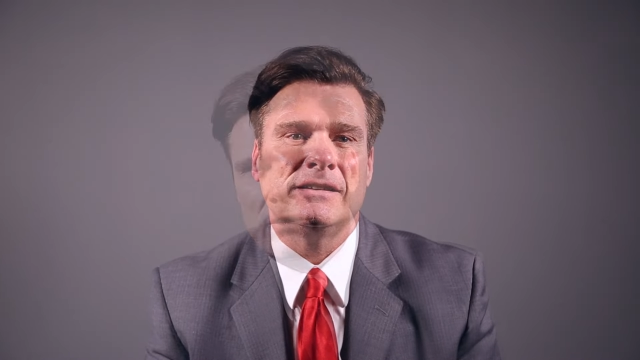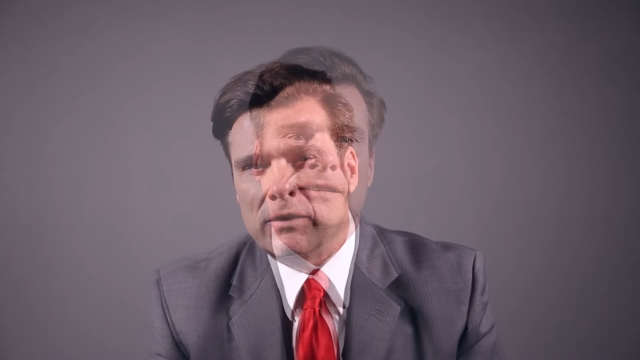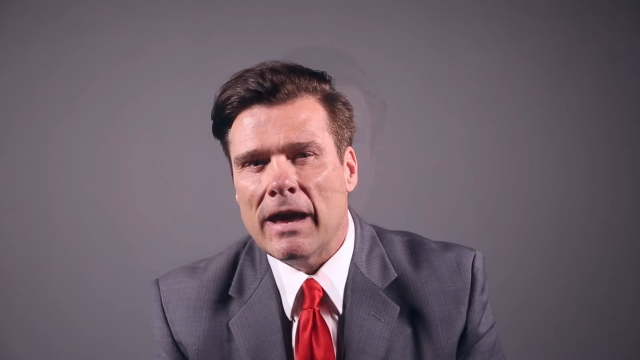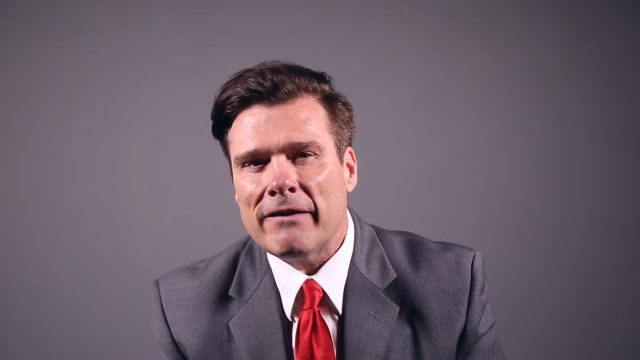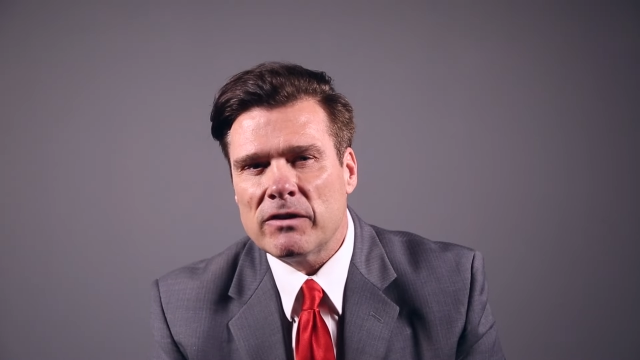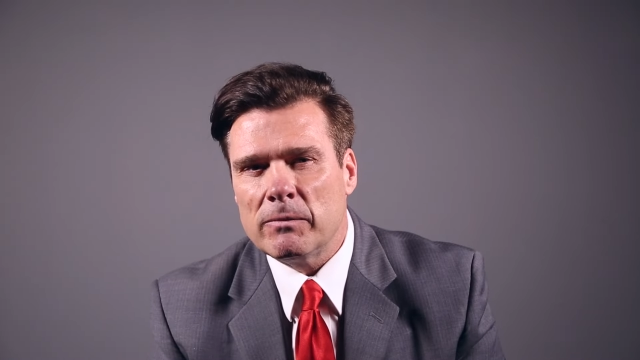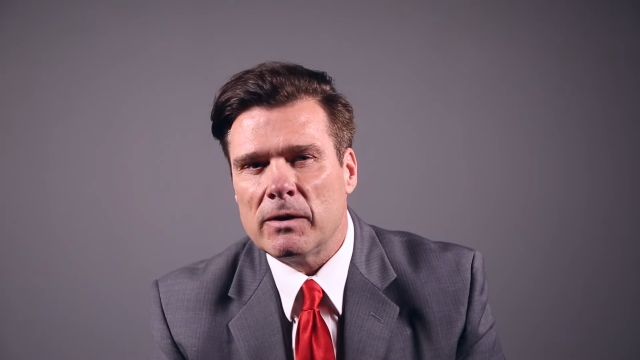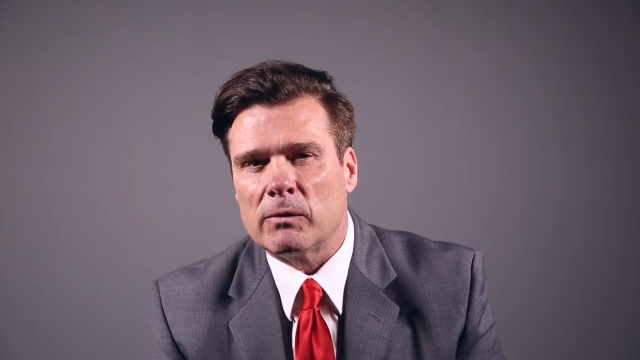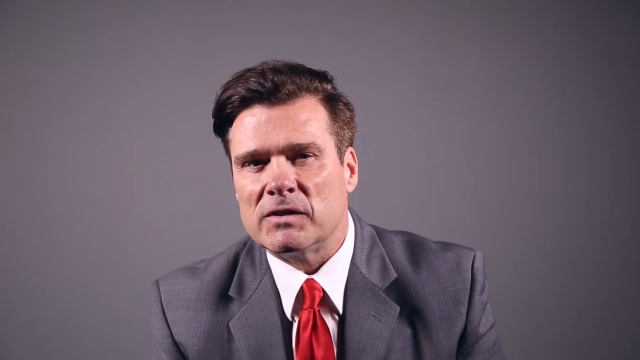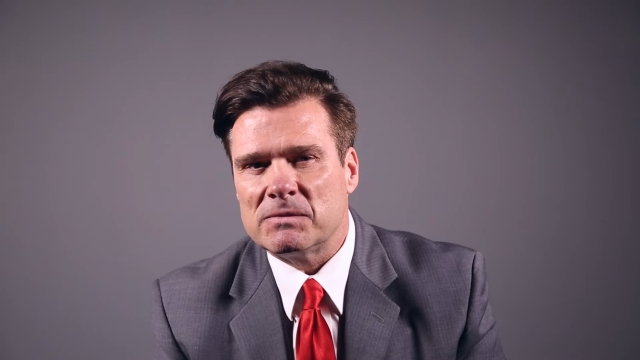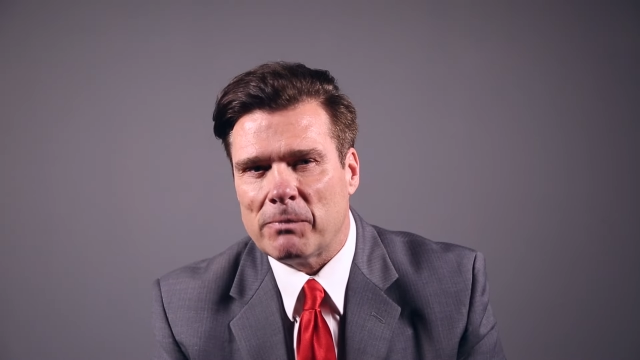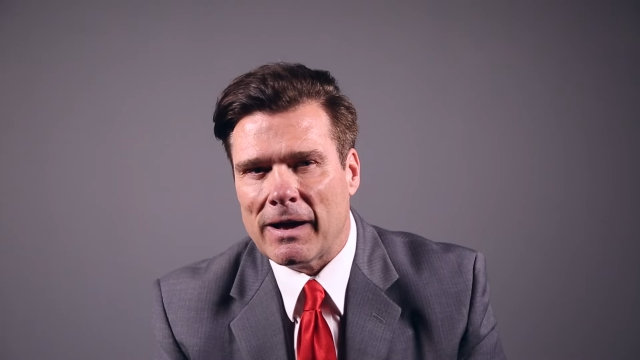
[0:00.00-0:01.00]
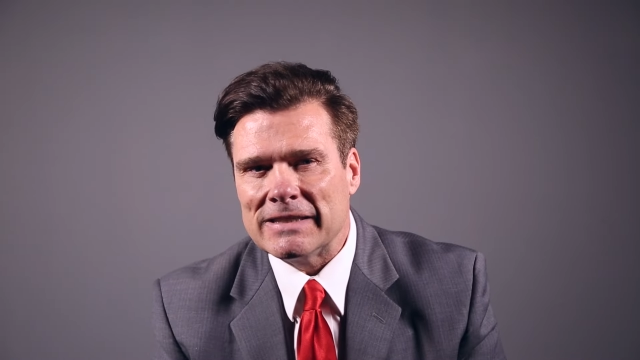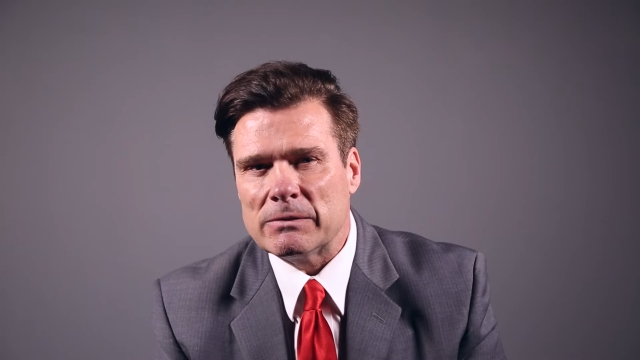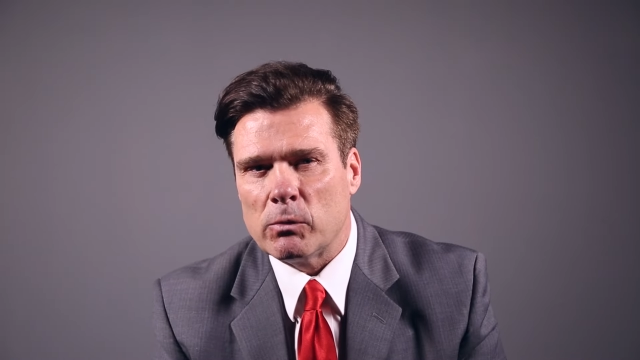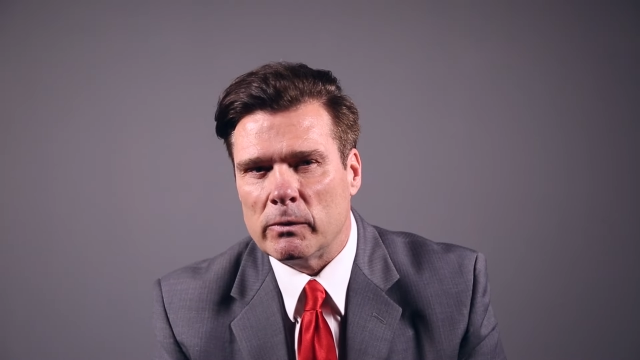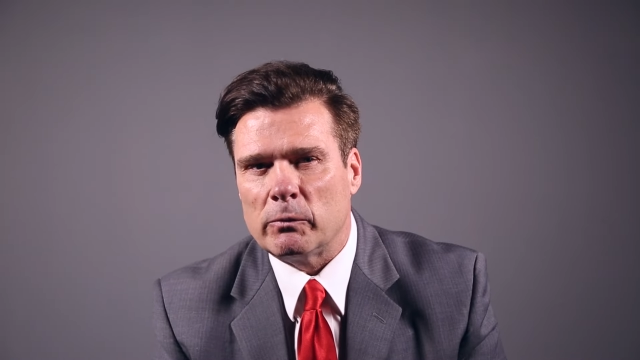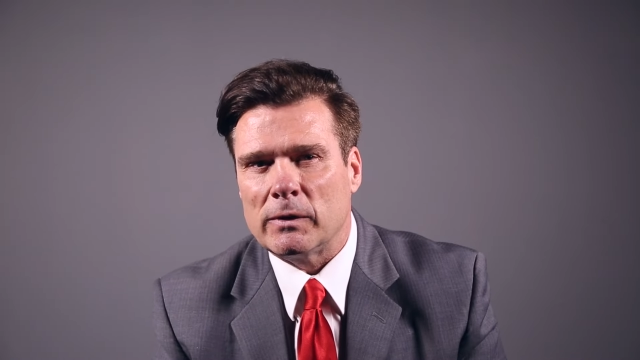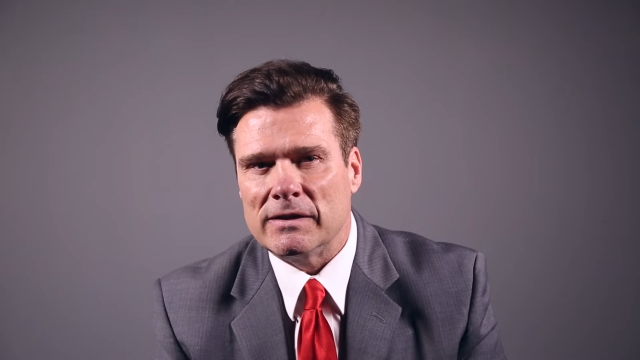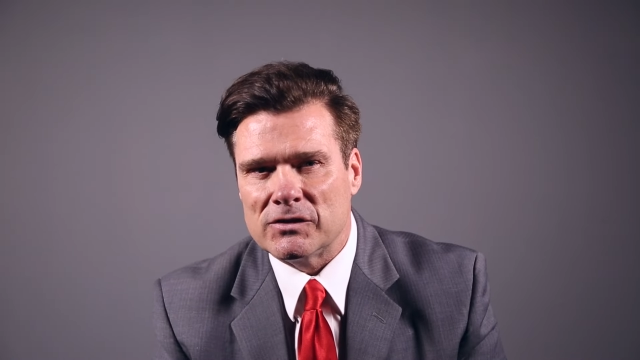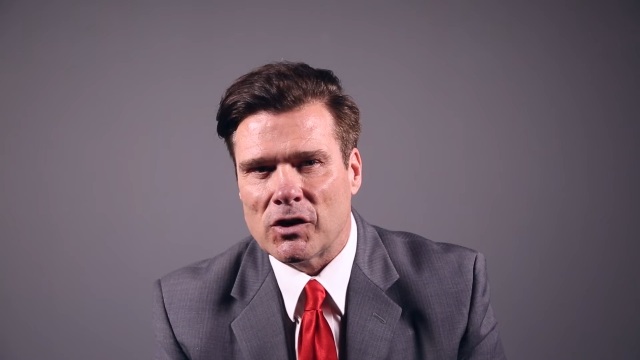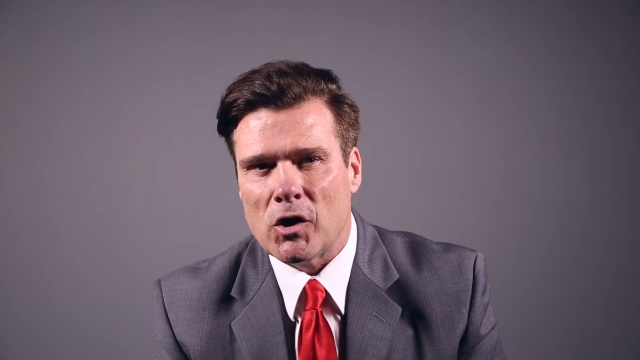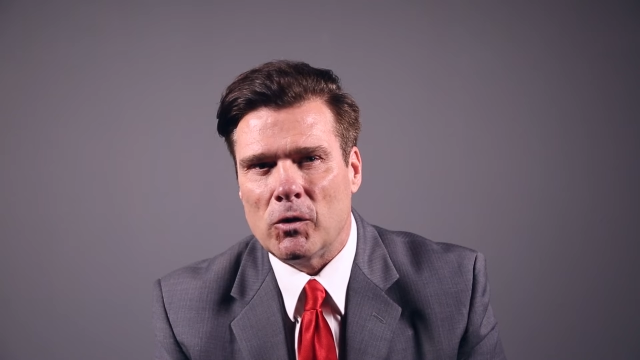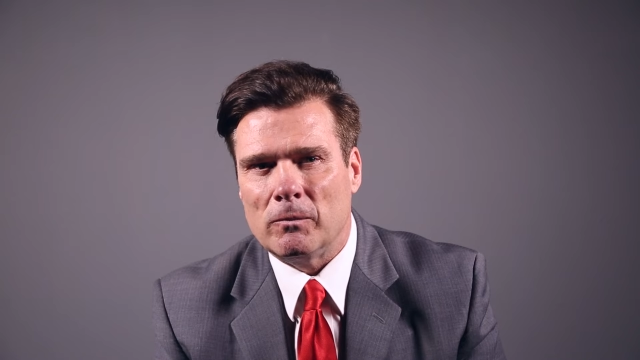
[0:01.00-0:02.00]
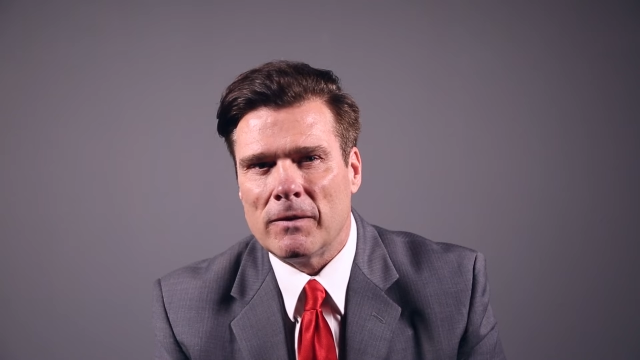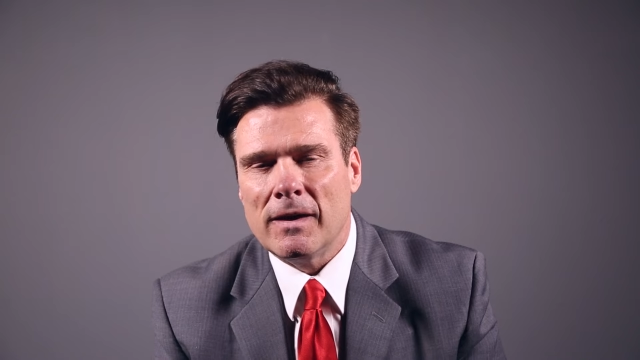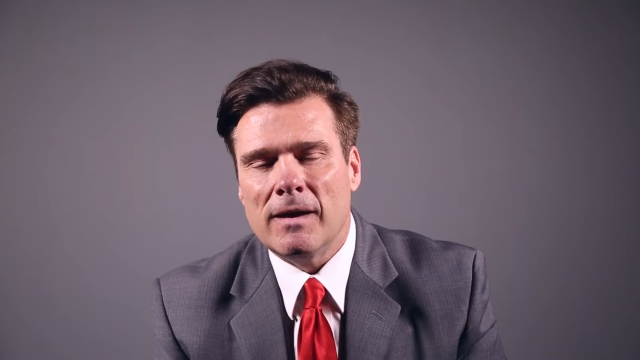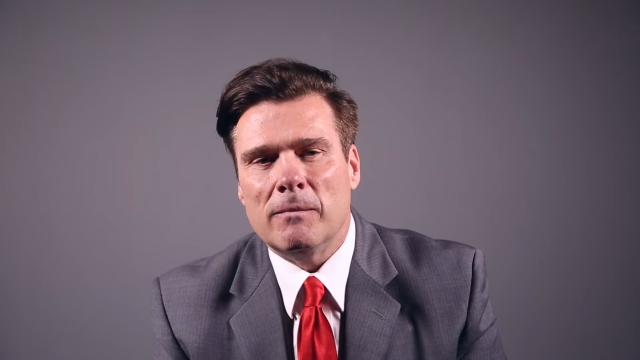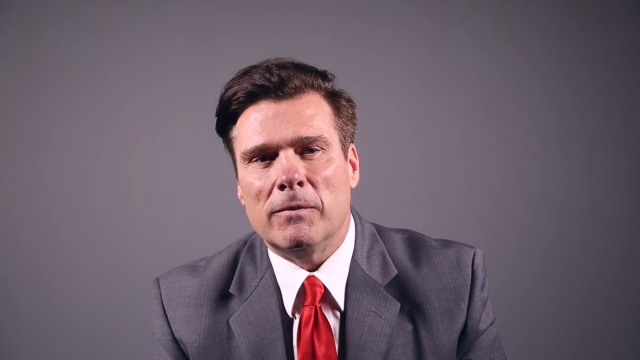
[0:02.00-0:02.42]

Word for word: You have to be responsible when rezone